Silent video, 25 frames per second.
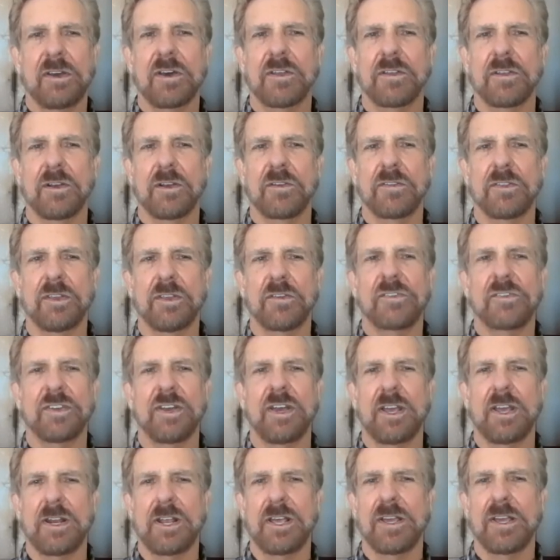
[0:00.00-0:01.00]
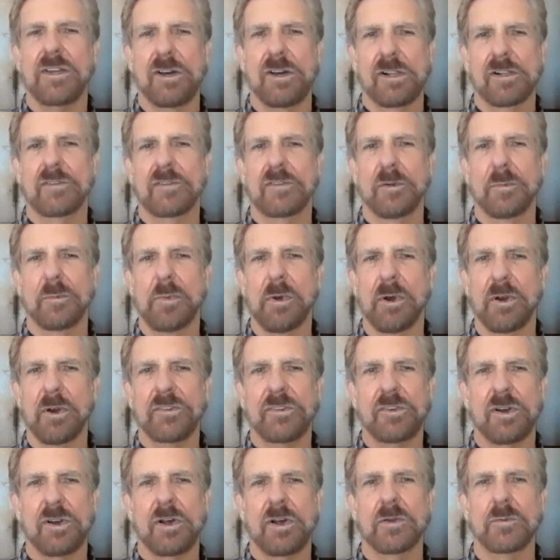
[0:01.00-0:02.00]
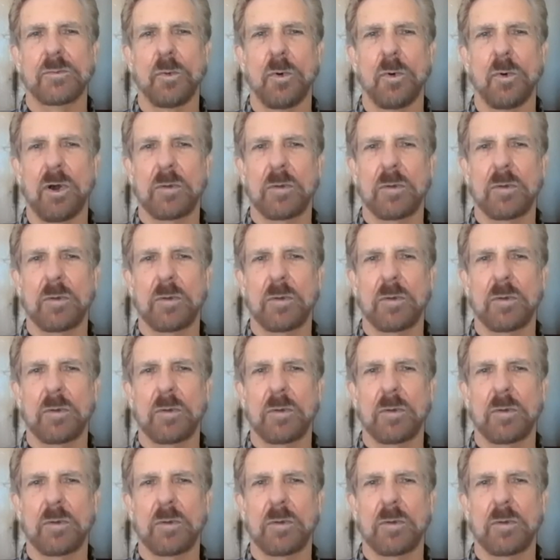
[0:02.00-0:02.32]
There are these tiny, colorful birds called